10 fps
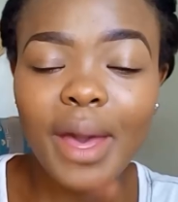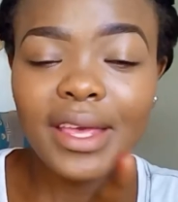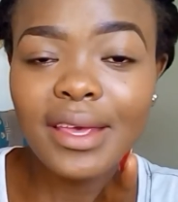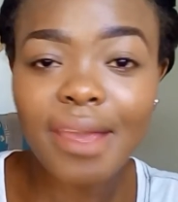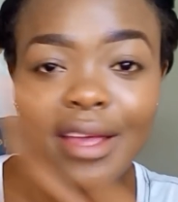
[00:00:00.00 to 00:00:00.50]

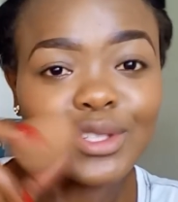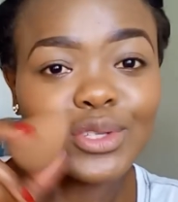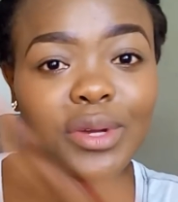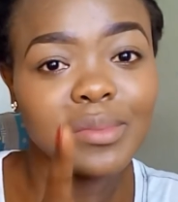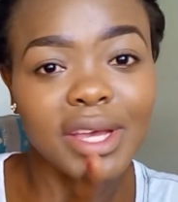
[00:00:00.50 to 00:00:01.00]
Maggie and
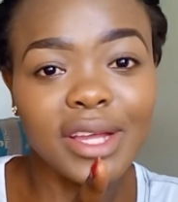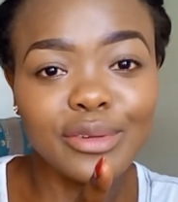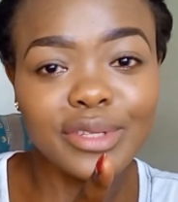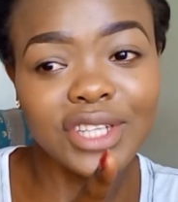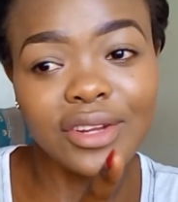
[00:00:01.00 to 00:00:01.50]
Joanne
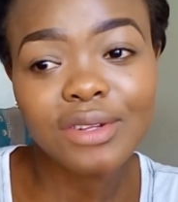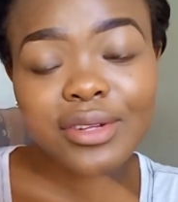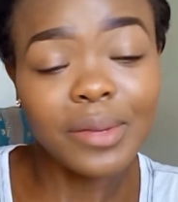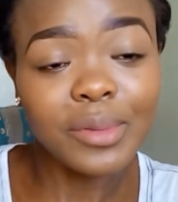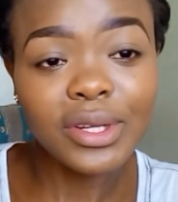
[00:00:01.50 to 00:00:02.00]
Miano's
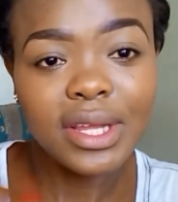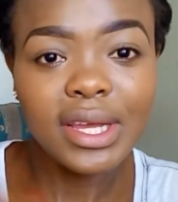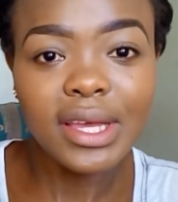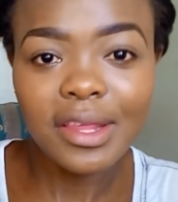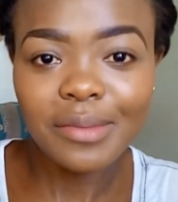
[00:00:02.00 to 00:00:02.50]
channel. I'm gonna
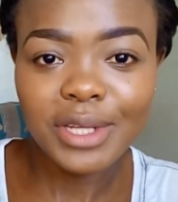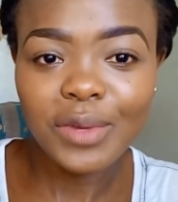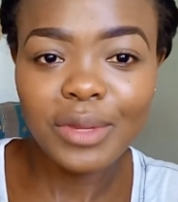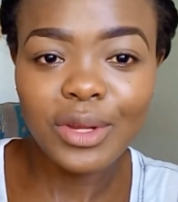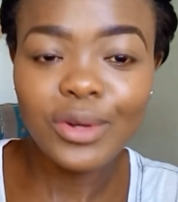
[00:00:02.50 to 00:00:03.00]
link them
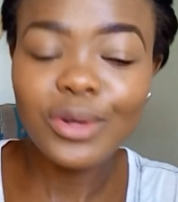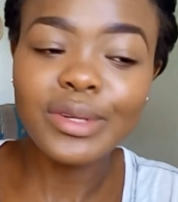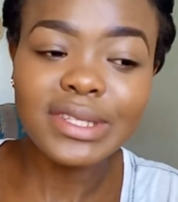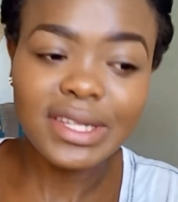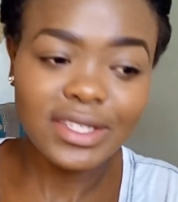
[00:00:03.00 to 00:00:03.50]
down below
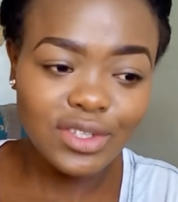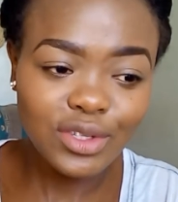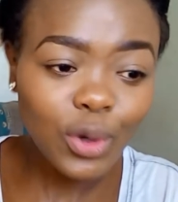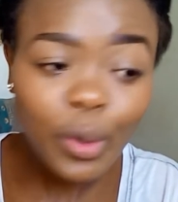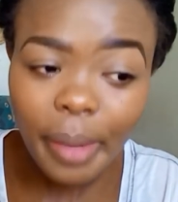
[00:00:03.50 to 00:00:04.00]
because these are
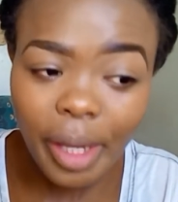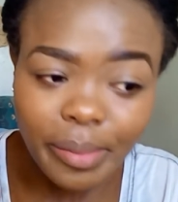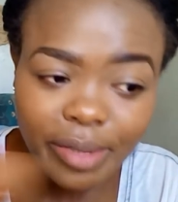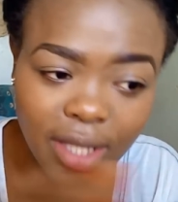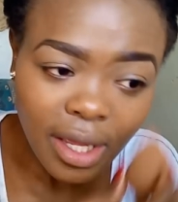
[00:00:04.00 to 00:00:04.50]
just cool
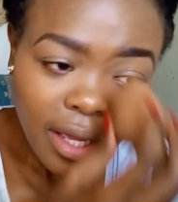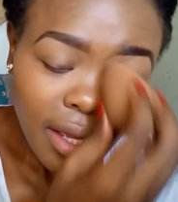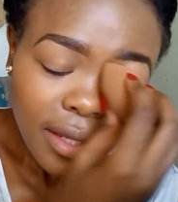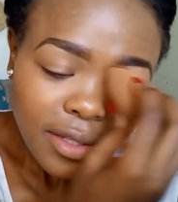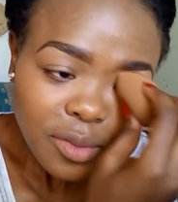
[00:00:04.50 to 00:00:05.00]
peeps
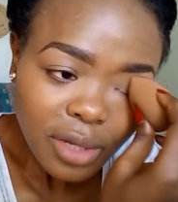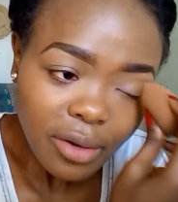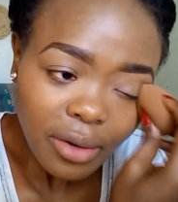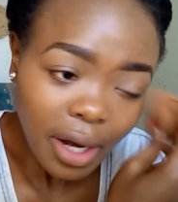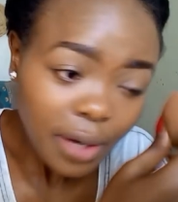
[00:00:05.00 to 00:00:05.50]
to be
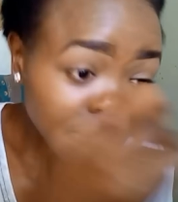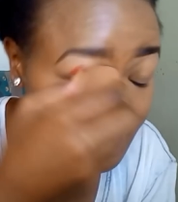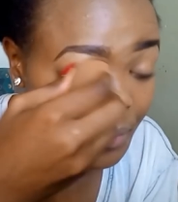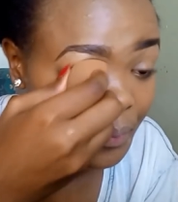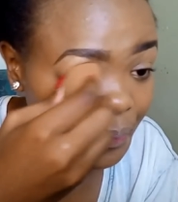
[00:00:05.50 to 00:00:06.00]

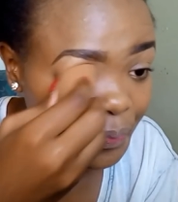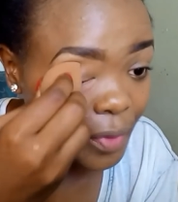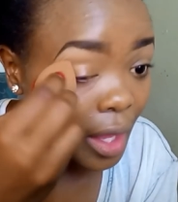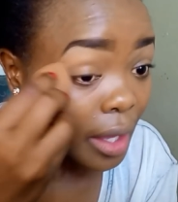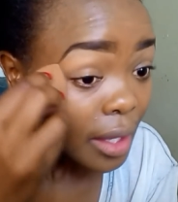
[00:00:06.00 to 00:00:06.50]
around,
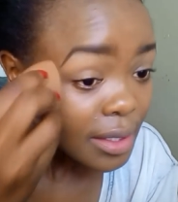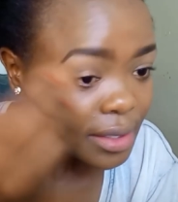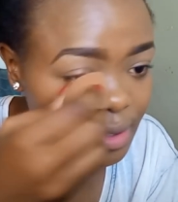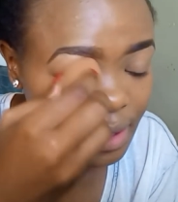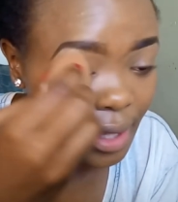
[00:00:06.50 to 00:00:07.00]

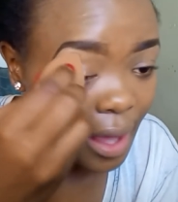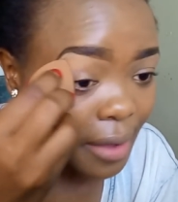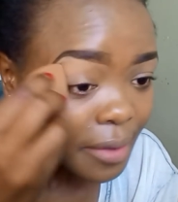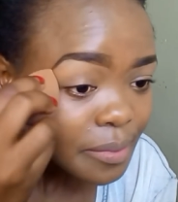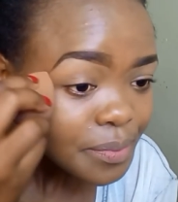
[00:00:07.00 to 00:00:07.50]
and
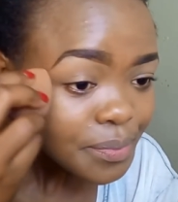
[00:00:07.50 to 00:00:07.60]
yeah,